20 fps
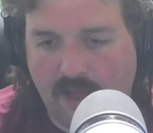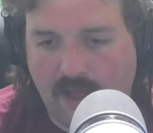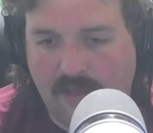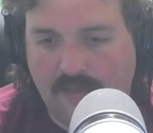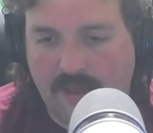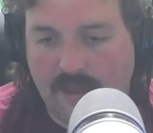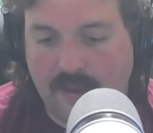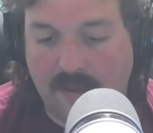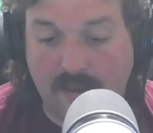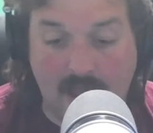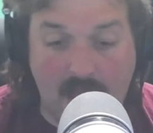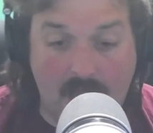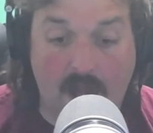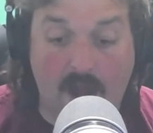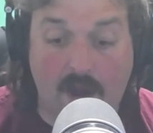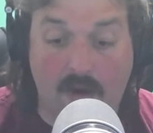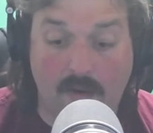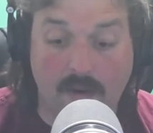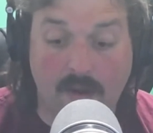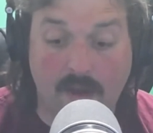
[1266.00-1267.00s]
and then
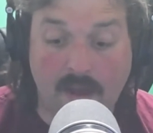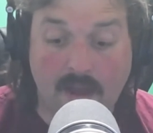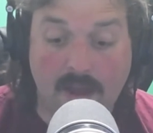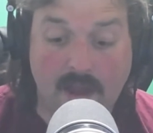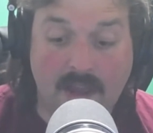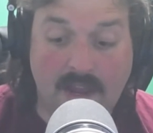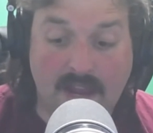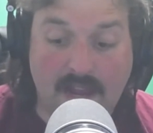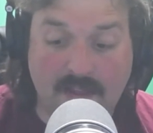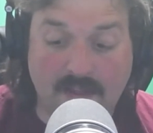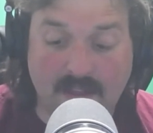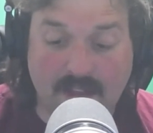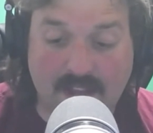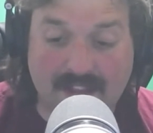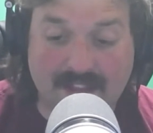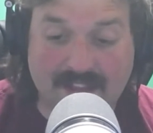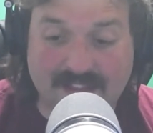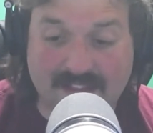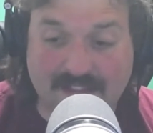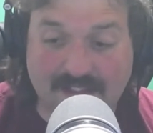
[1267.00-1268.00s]
now, in like
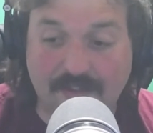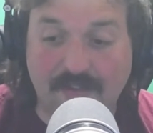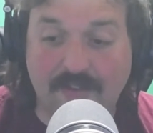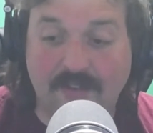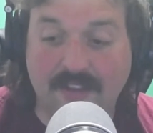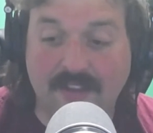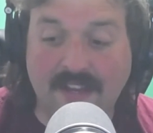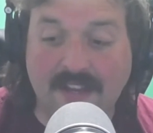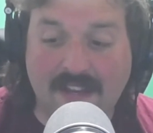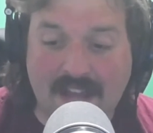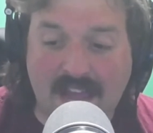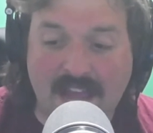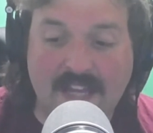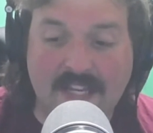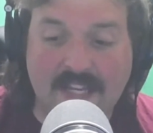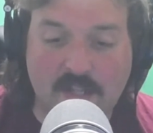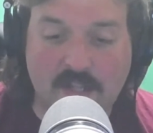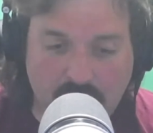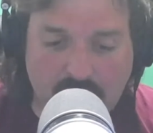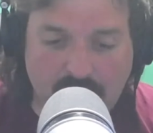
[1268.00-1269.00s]
literally
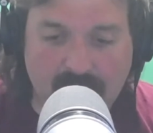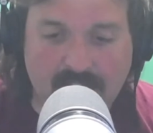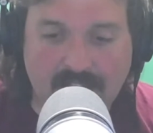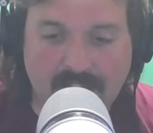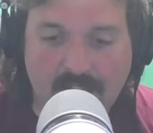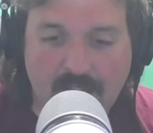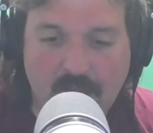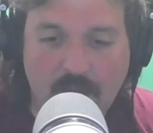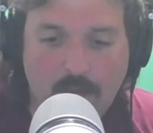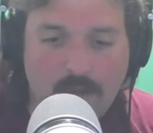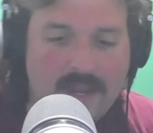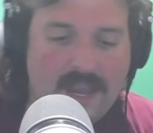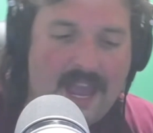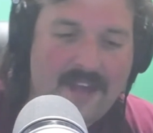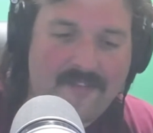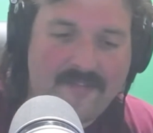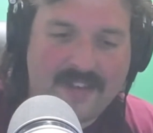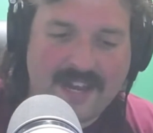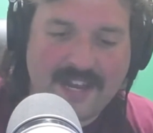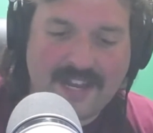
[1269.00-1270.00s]
next week, we
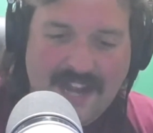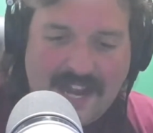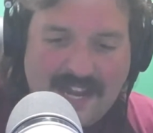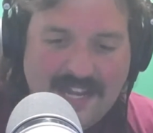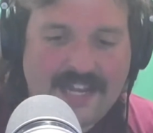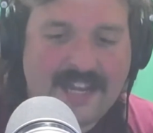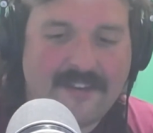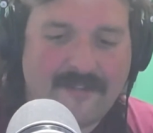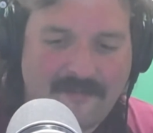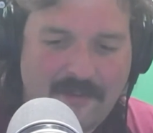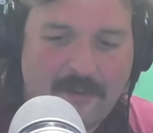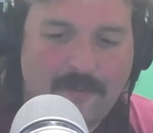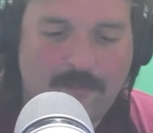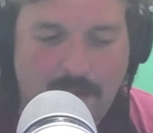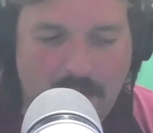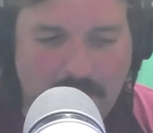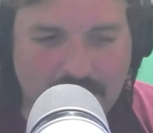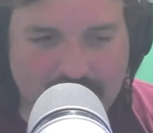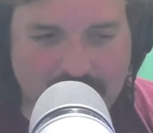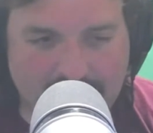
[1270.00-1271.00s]
have Canadian
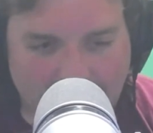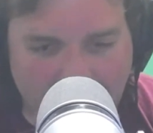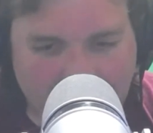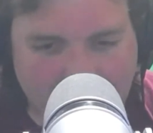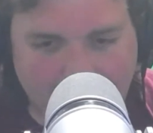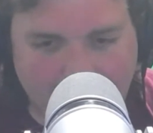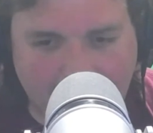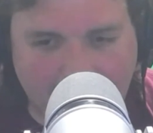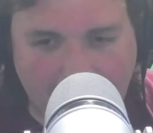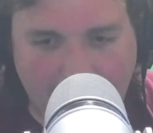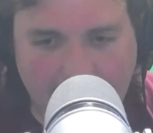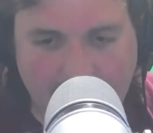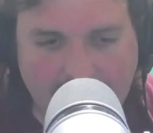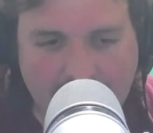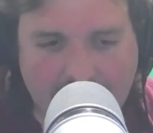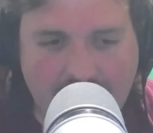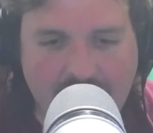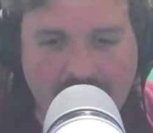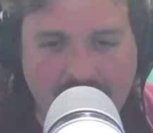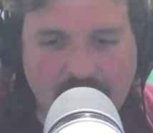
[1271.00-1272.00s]
football to talk about.
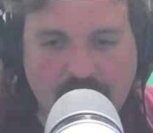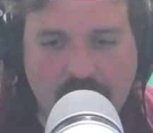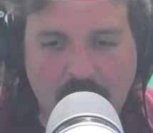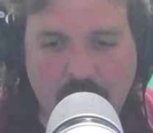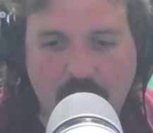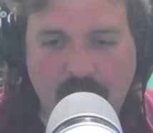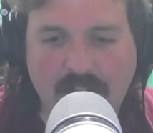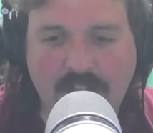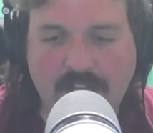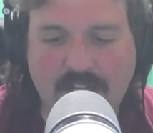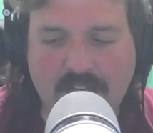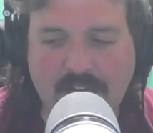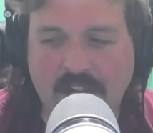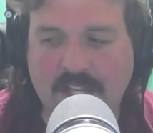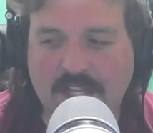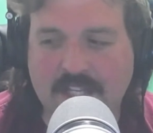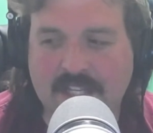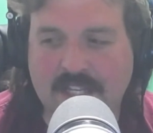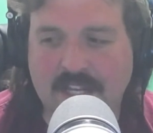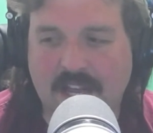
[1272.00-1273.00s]
So it's
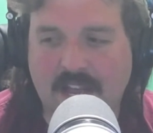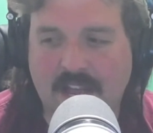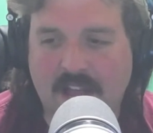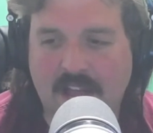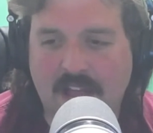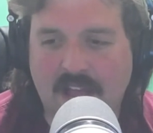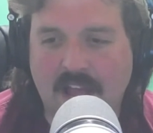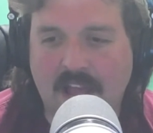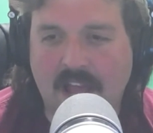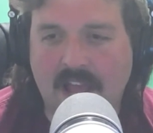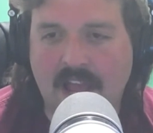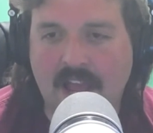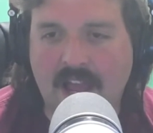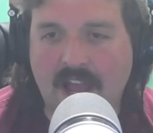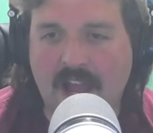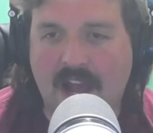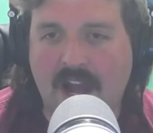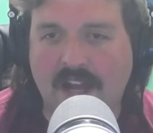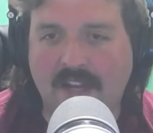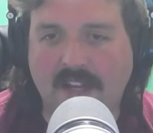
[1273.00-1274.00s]
just,
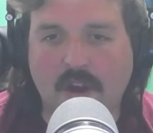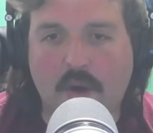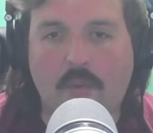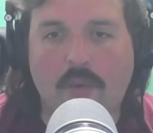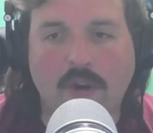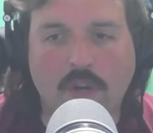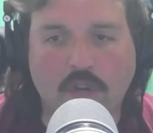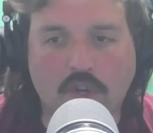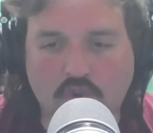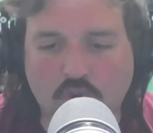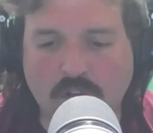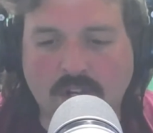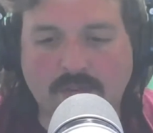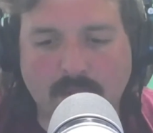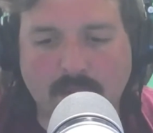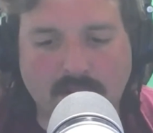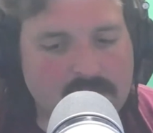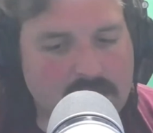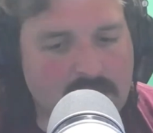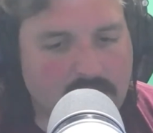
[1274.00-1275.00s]
I don't want to stretch
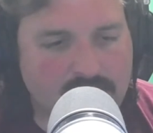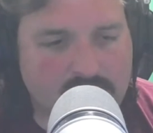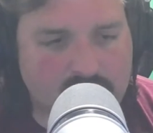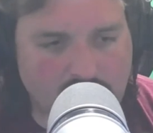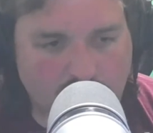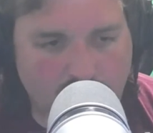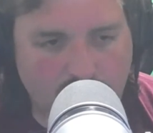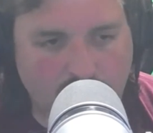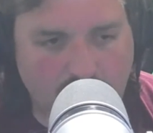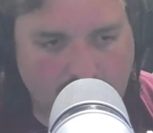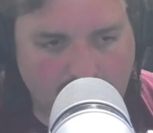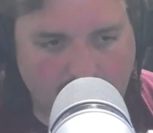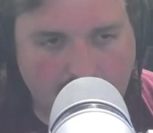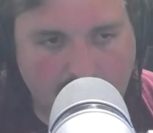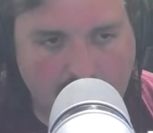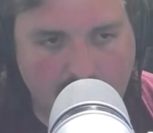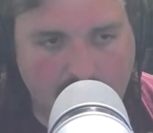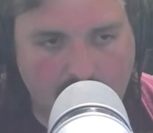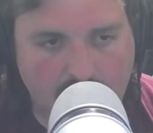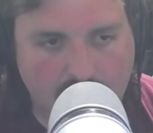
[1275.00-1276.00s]
myself too thin.
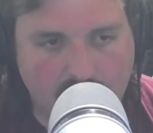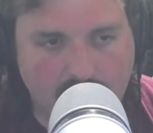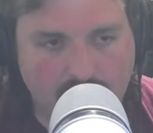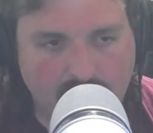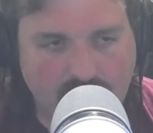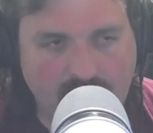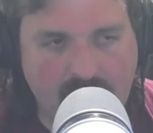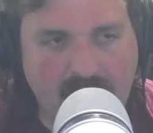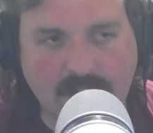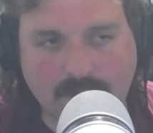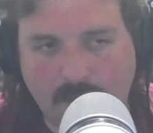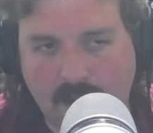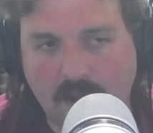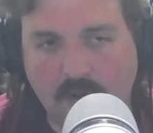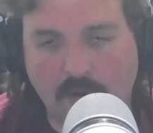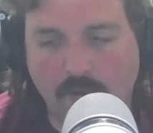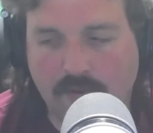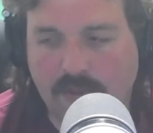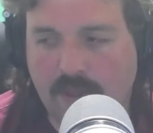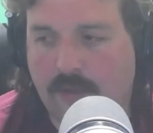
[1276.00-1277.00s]
That's my
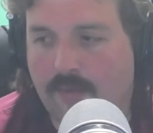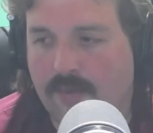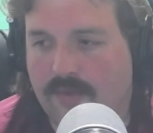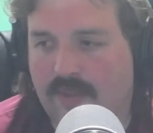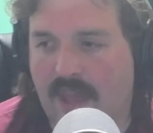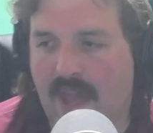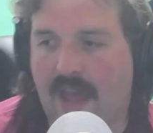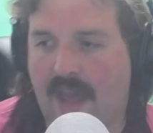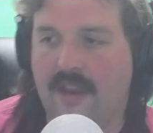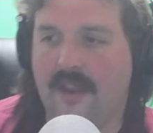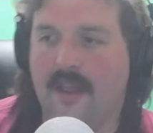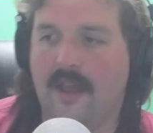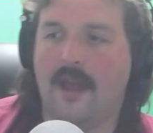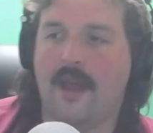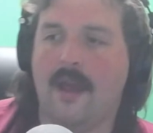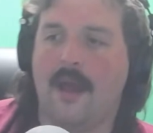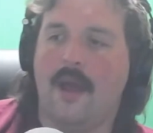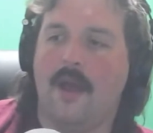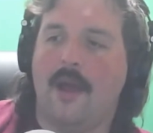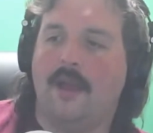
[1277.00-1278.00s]
whole thing with that.
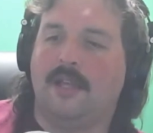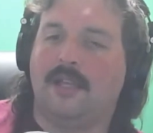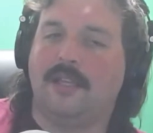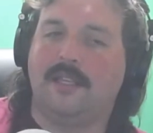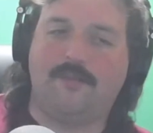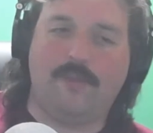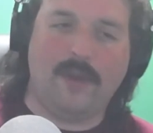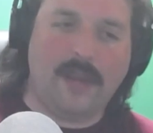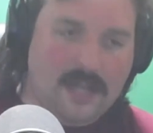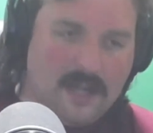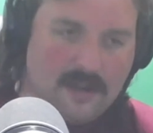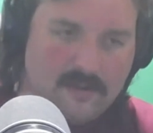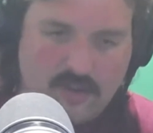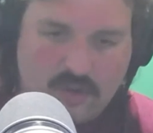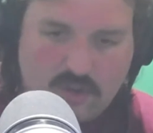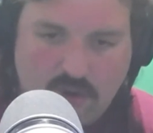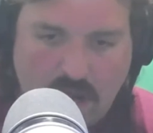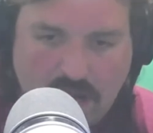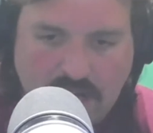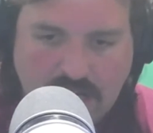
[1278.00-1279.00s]
Speaking of
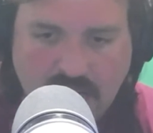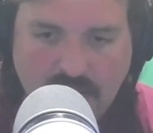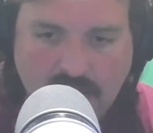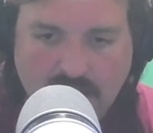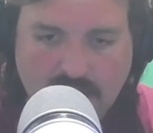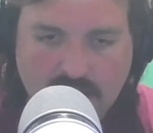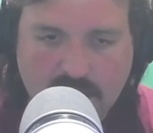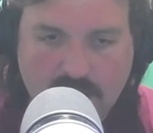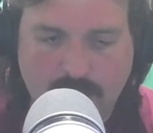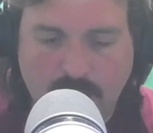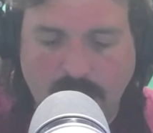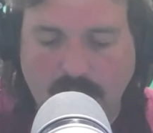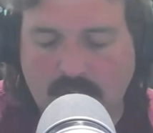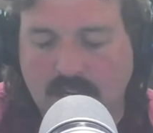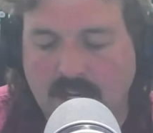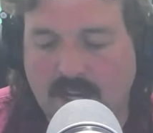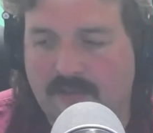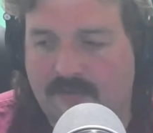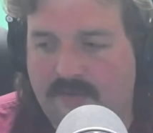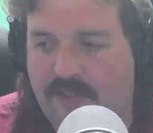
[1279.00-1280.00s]
stretching,
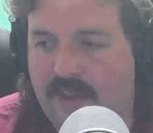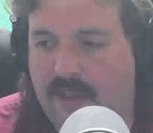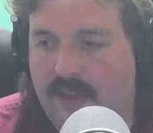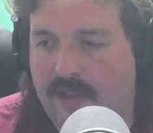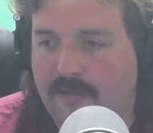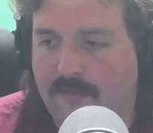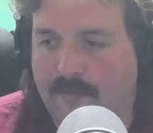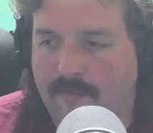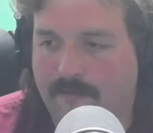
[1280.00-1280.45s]
speaking of thin,